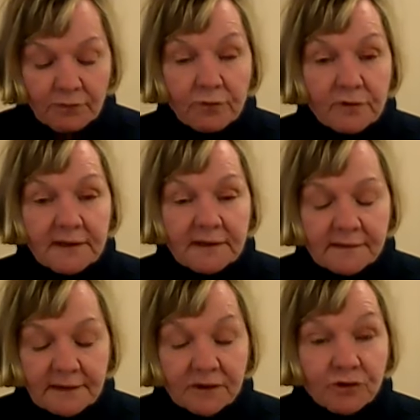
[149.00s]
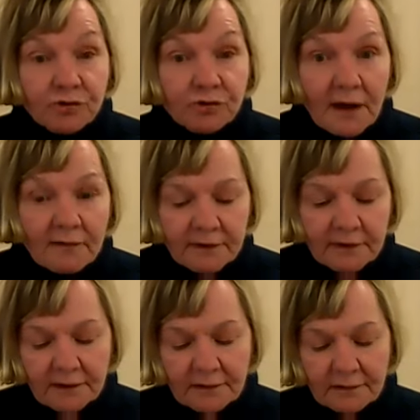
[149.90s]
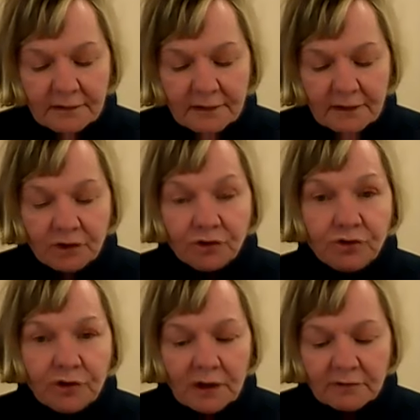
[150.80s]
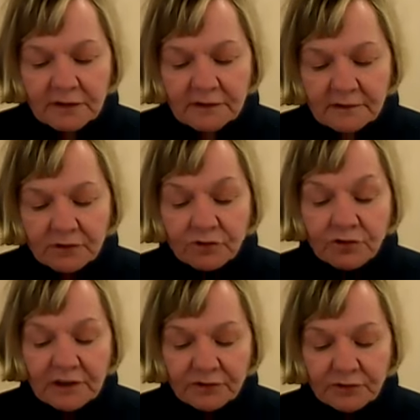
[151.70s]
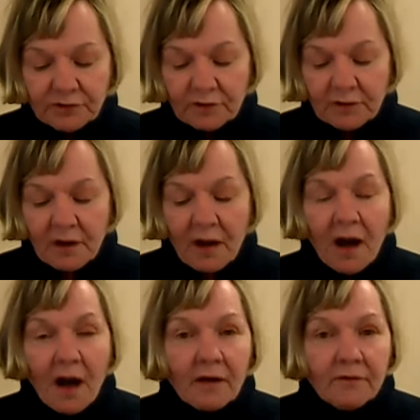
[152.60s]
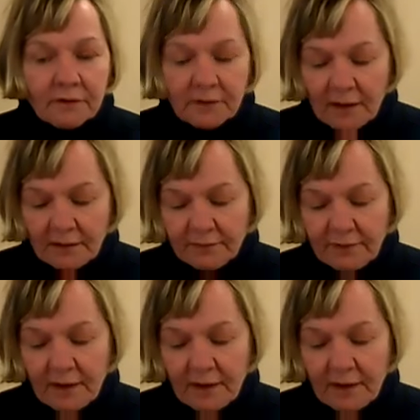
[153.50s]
For it is an extravagant, generous gesture of the love